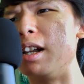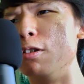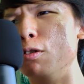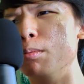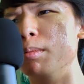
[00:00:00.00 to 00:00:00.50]

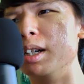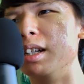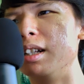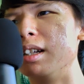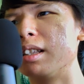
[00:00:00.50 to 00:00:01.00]
room,
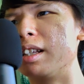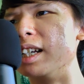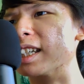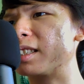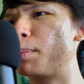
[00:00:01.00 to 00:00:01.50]

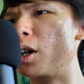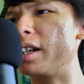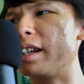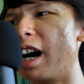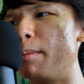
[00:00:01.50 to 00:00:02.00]
tears
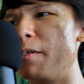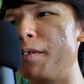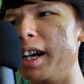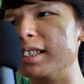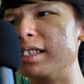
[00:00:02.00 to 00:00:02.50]
pouring down my
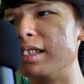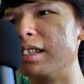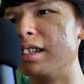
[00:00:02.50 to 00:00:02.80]
face,